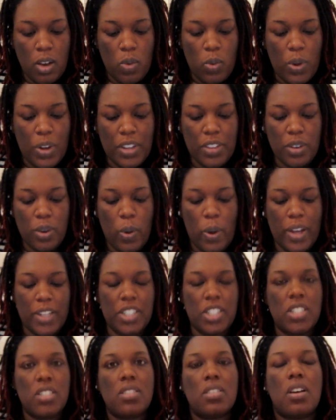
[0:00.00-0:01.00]
one of the
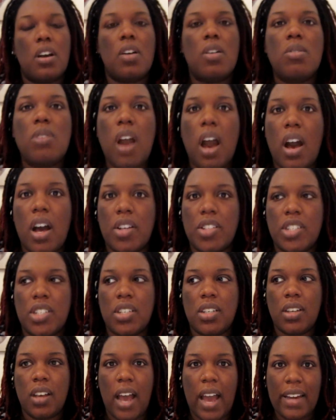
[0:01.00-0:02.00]
questions, oh gosh,
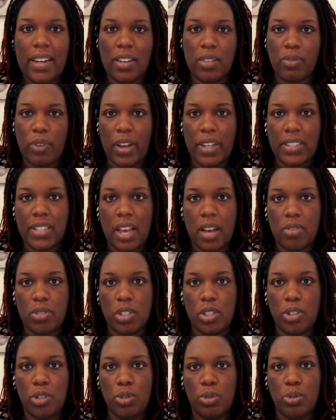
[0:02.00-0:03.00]
I didn't write down
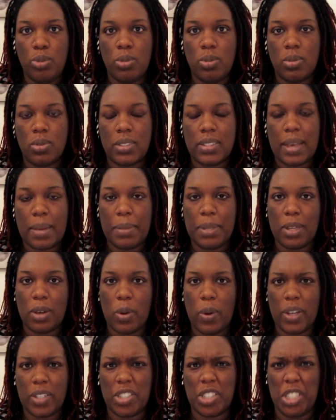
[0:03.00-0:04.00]
who sent me the
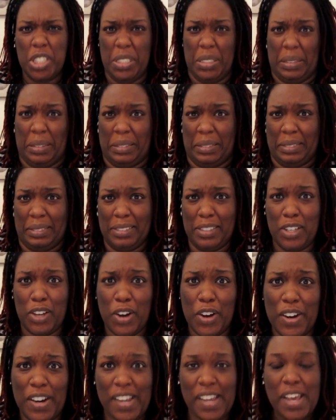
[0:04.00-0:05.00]
question.
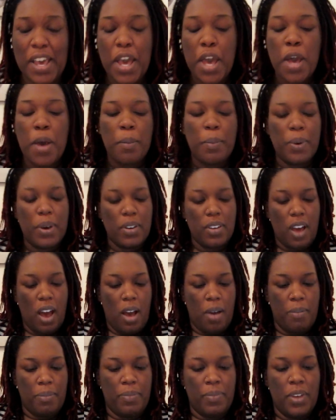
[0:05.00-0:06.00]
Sorry. But
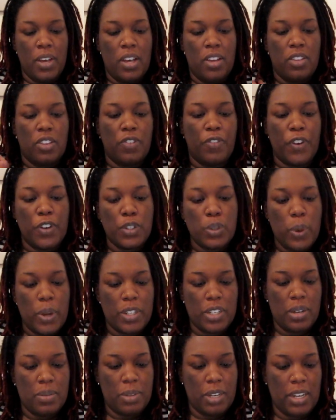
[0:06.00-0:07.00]
the first
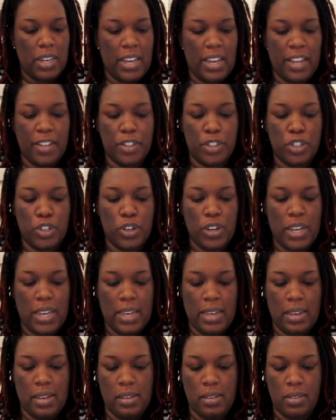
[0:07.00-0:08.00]
question I'm going to answer
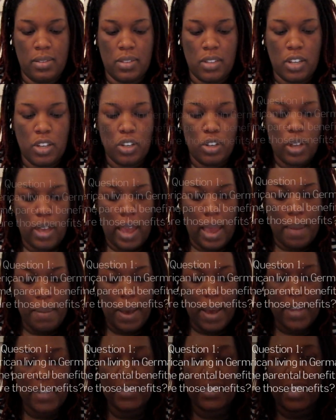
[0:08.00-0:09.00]
is, am I